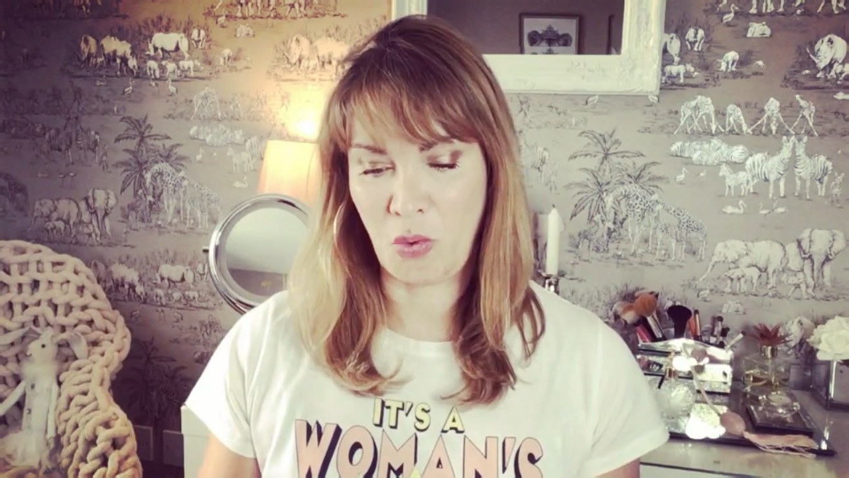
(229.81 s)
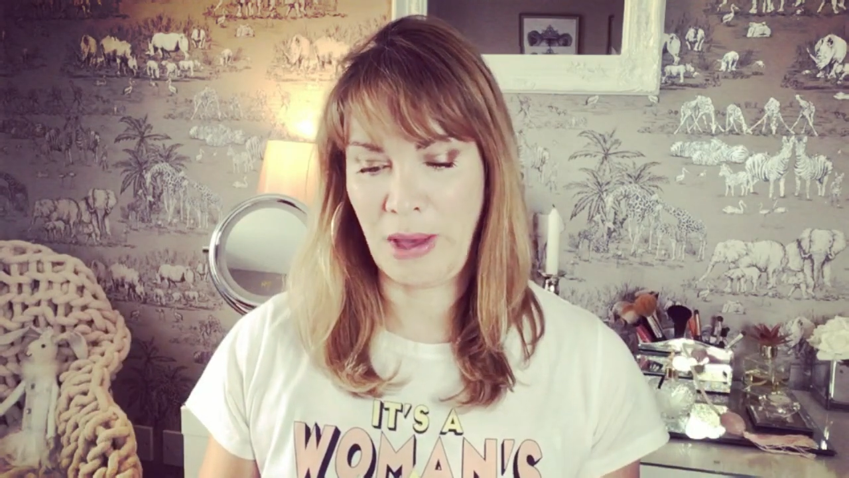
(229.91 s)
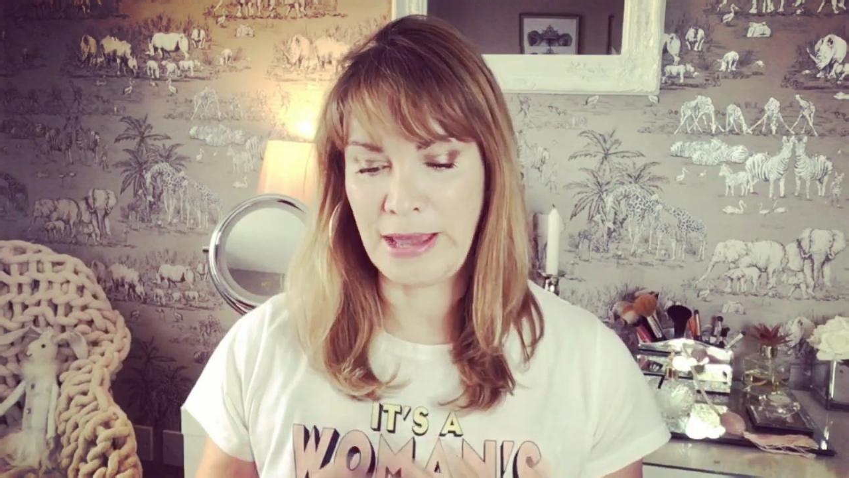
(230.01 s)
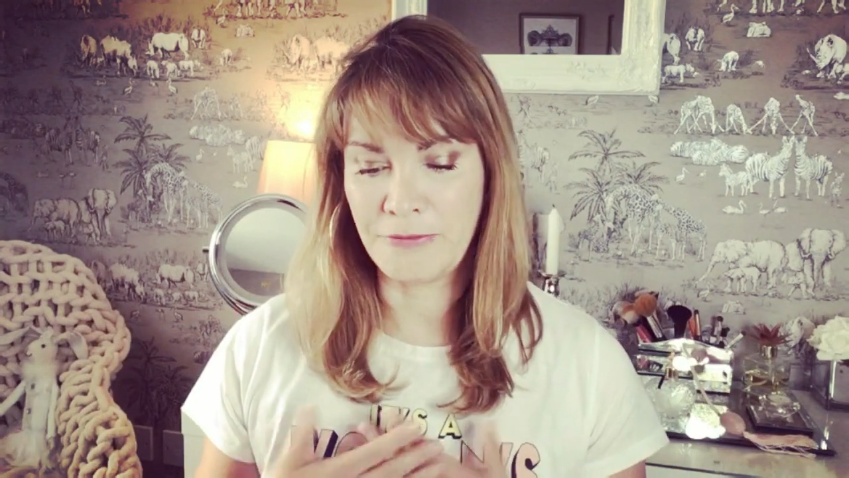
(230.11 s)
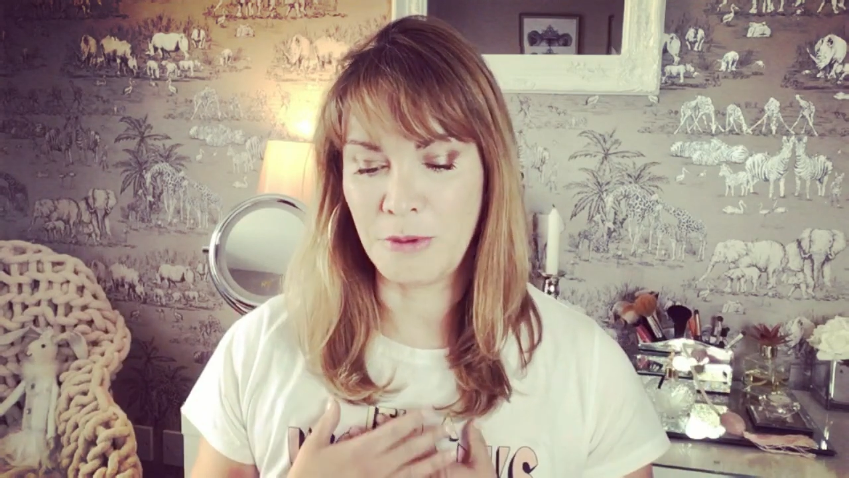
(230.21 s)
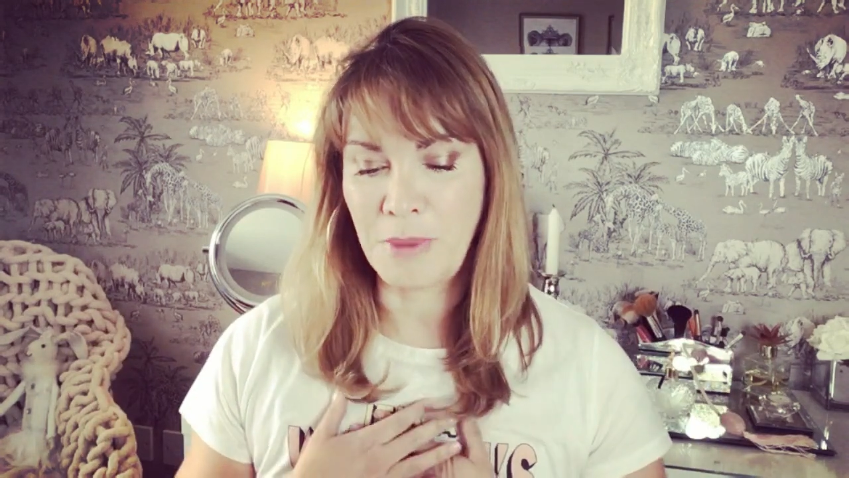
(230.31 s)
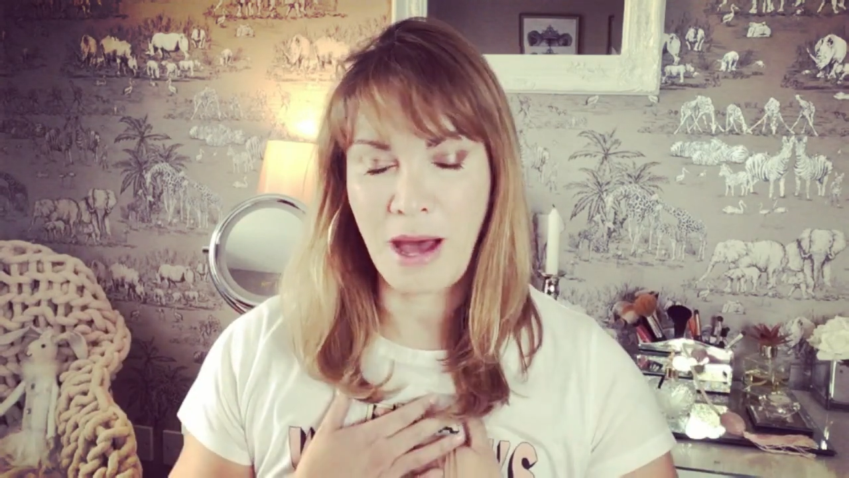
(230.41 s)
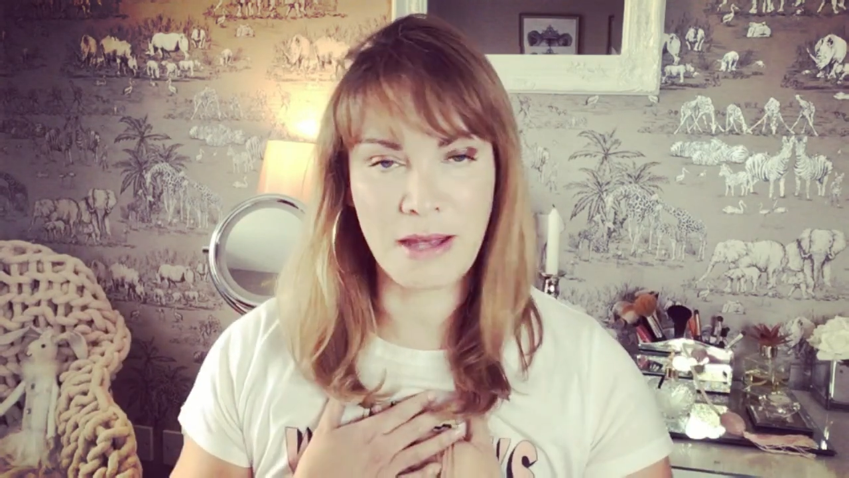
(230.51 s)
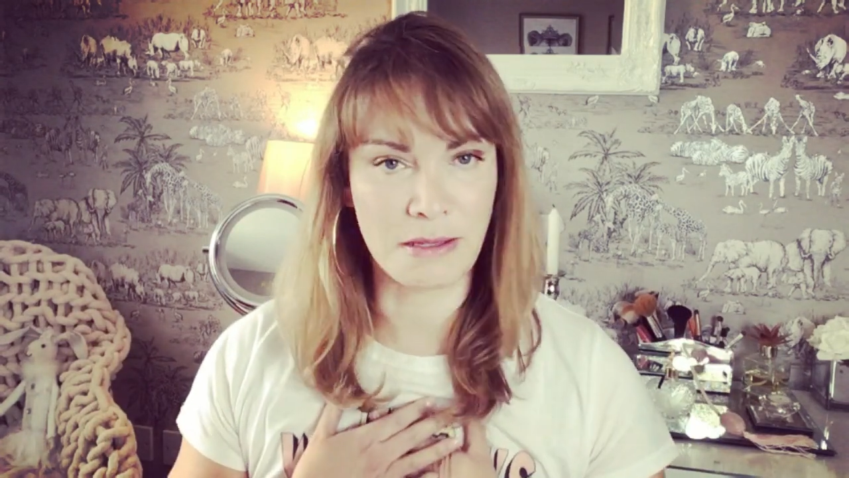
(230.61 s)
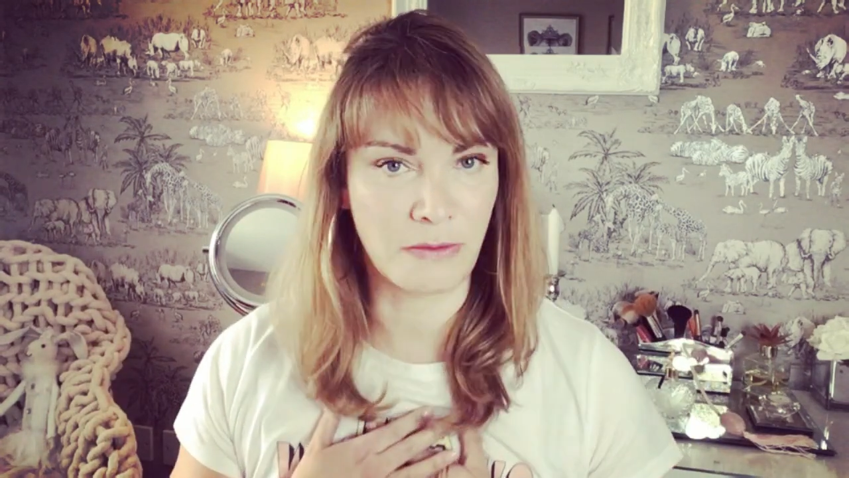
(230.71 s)
away from
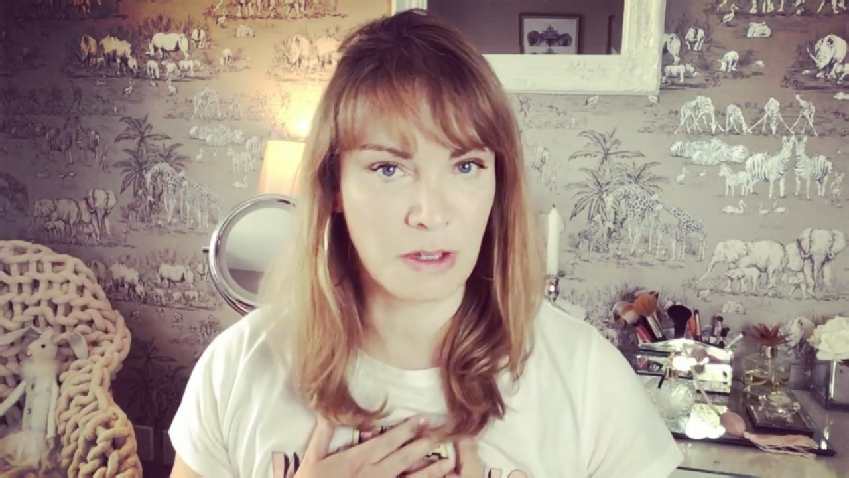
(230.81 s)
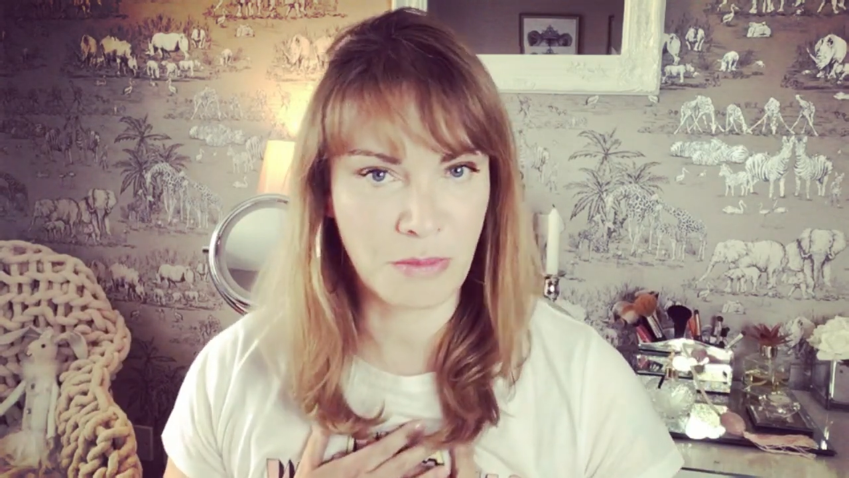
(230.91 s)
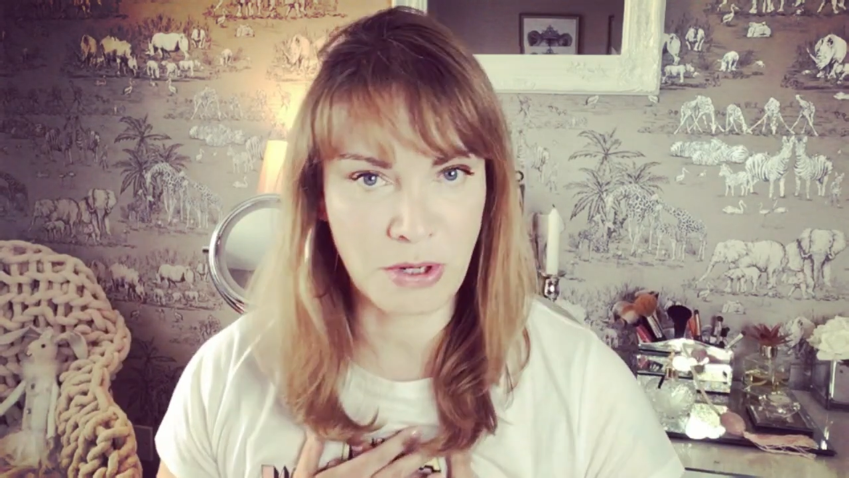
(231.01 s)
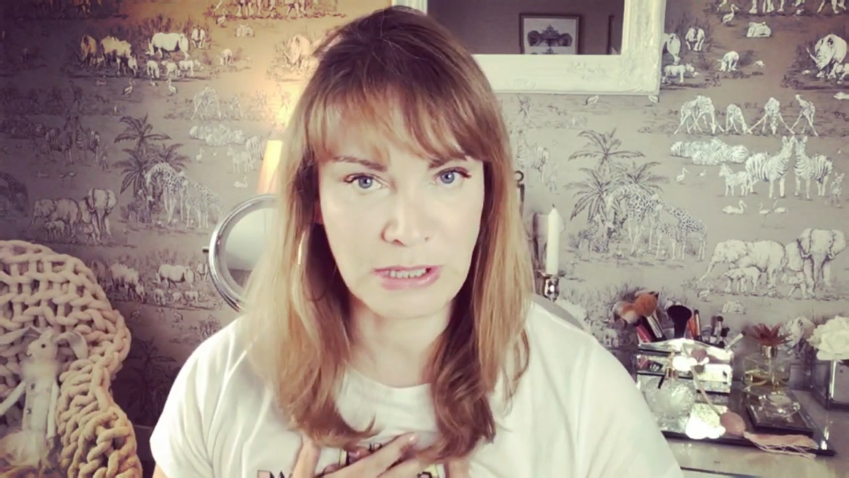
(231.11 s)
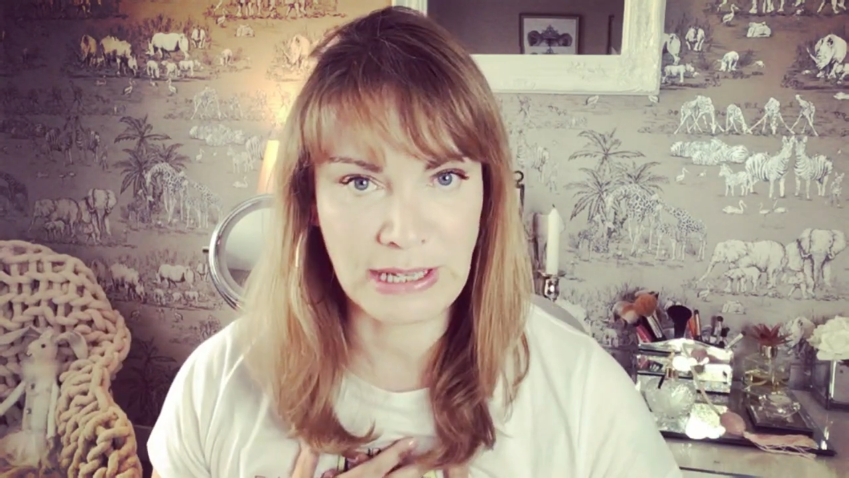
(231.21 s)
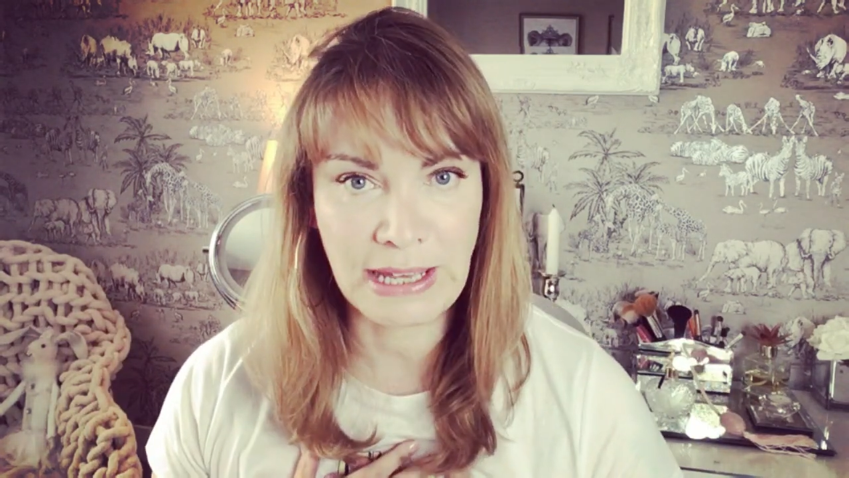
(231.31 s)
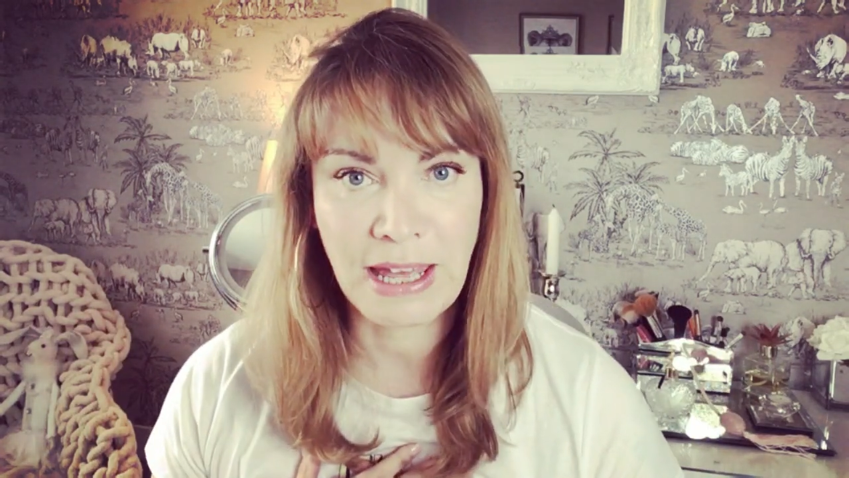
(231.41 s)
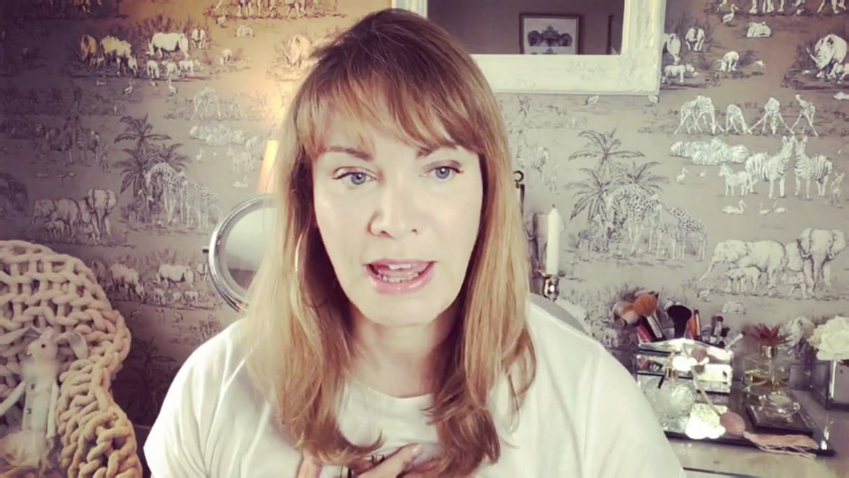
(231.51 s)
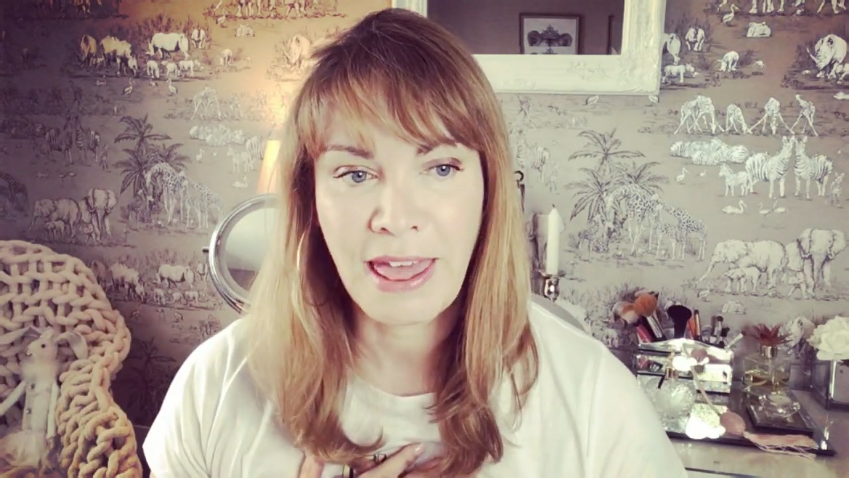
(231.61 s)
parts of the body